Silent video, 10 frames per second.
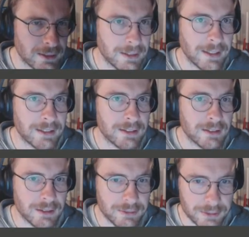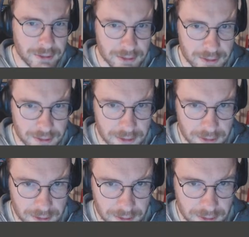get a different
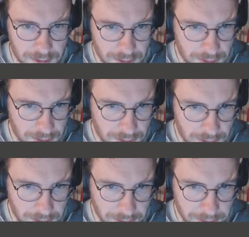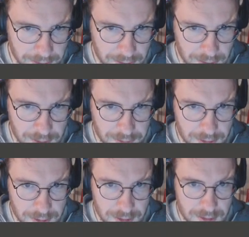angle of
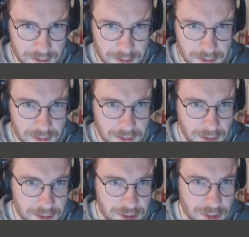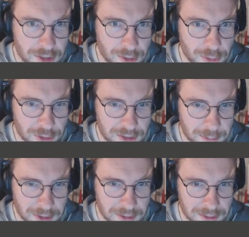this. Oh, there's also three D
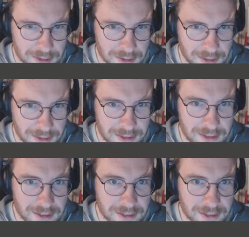models, nice.